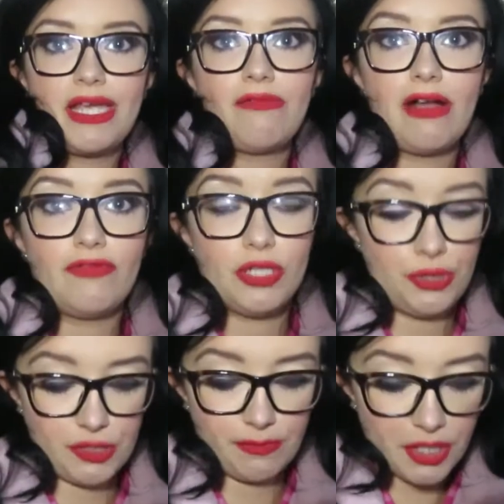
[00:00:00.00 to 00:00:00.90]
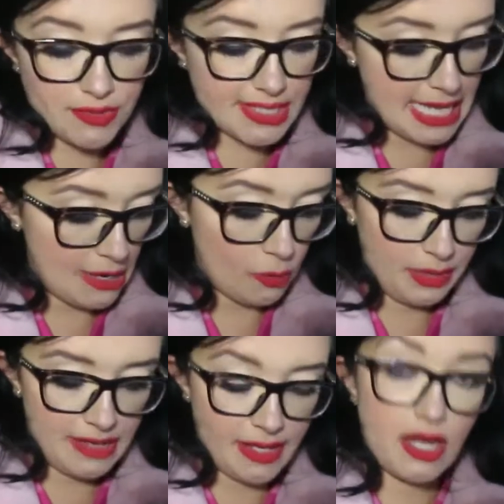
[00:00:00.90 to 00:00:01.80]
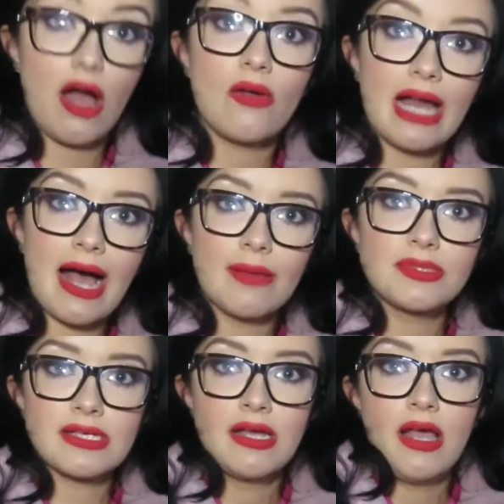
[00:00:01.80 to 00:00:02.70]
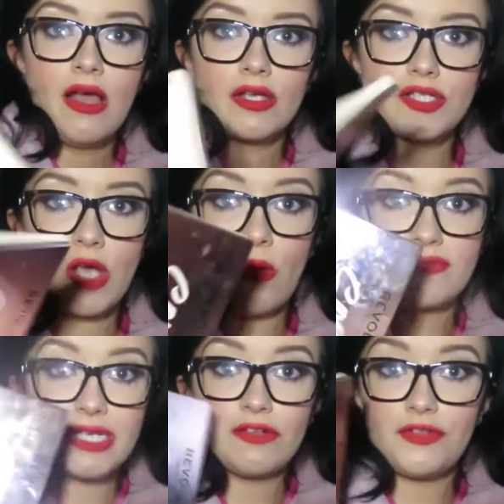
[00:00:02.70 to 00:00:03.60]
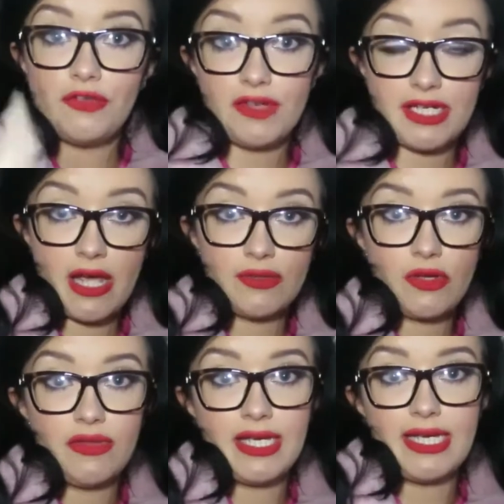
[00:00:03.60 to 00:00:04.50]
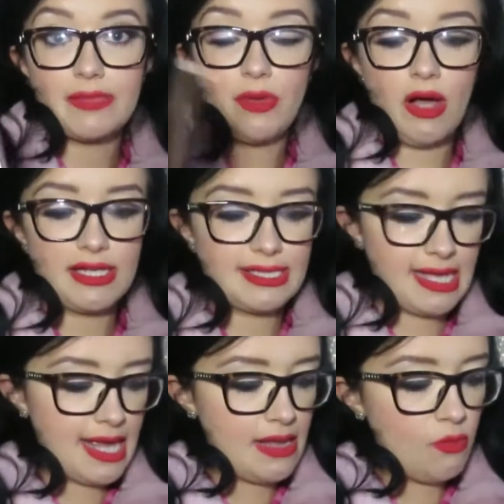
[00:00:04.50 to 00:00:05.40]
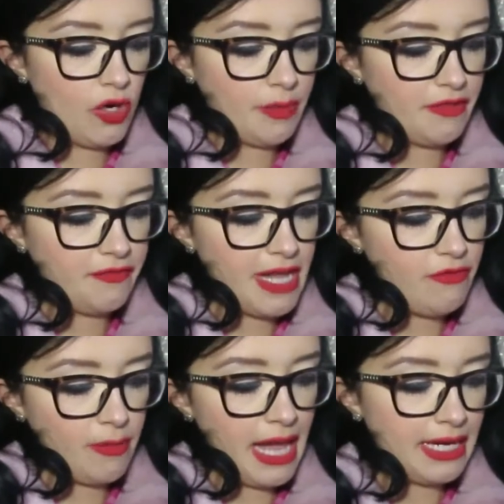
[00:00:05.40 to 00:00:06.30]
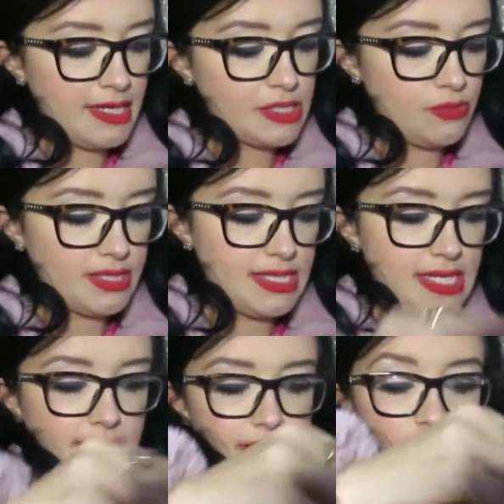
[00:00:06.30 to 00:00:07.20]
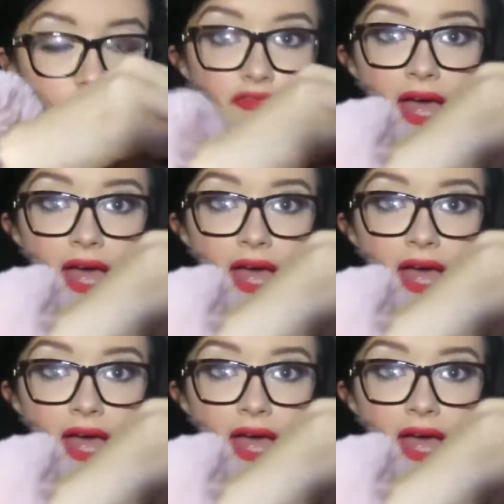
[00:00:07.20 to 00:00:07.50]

be it Revolution Beauty, or be it their collabs. So I've done a few videos on these, but I'd say one of my favourite palettes was the Soph